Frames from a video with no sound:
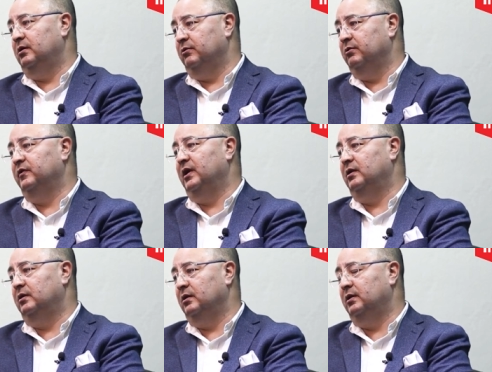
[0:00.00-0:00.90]
You know
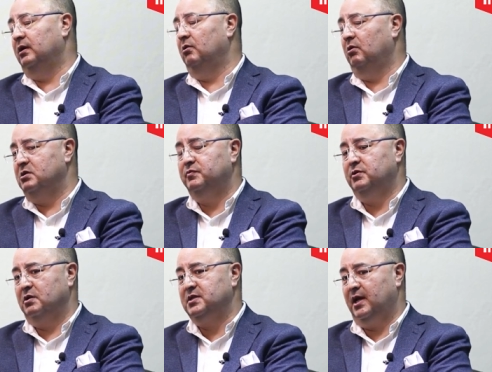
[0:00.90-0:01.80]
that there are lots
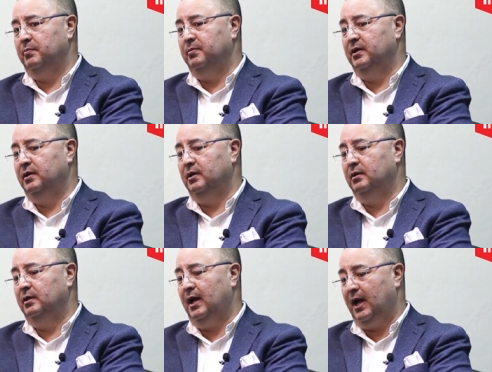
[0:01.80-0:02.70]
of talks have
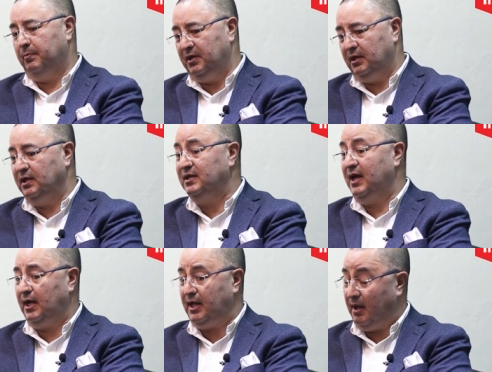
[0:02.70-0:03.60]
been happening. It
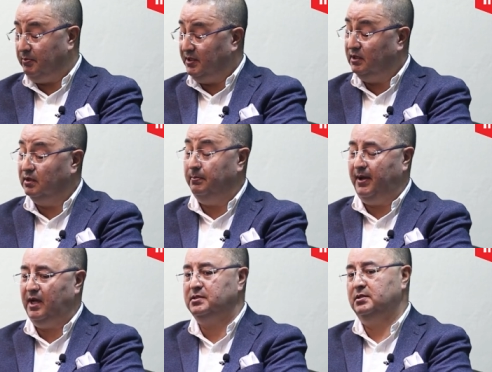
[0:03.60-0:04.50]
had happened in the
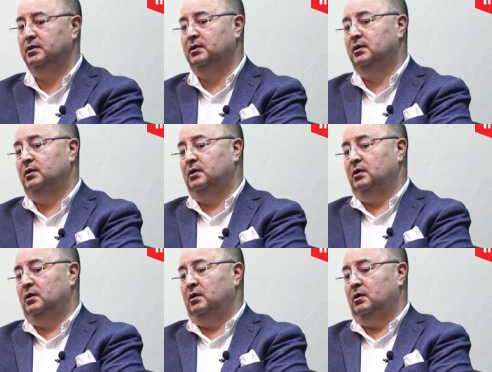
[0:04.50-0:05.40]
past.
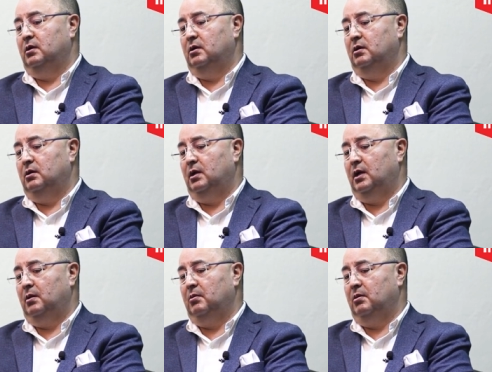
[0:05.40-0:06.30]
Uh,
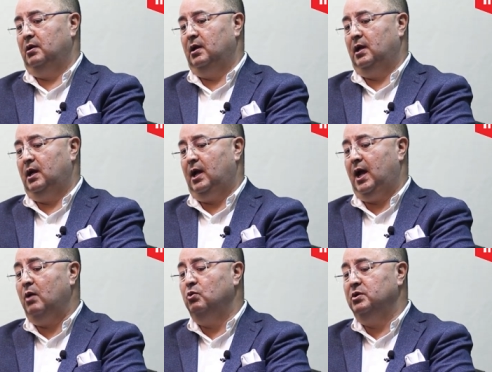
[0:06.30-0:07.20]

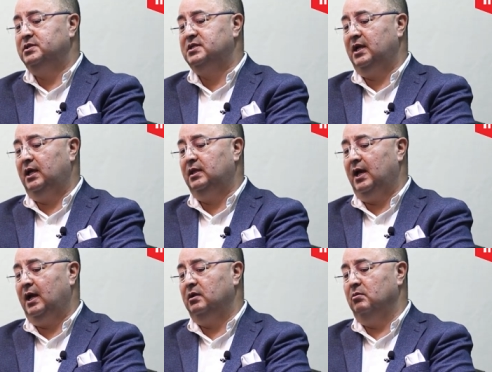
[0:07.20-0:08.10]
I would say
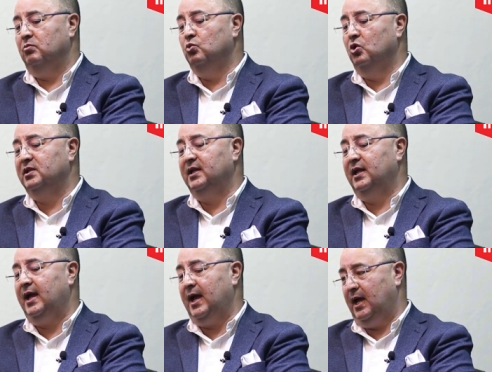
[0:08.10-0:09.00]
that more
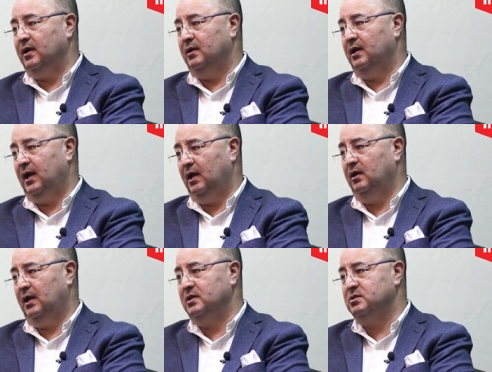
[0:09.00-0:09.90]
than HAN,
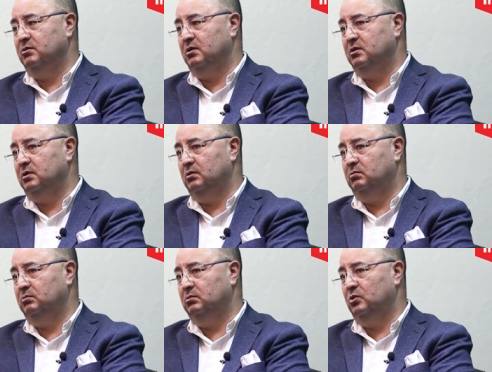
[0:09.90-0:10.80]
HAN has got a
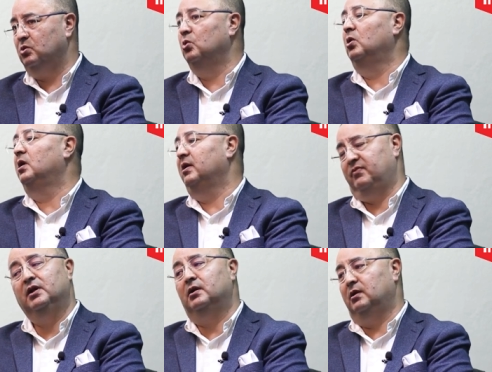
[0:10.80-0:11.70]
role
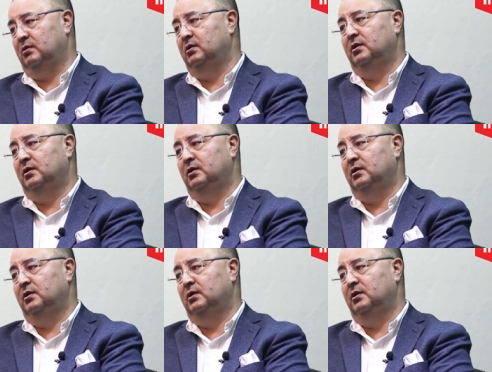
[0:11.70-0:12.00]
definitely.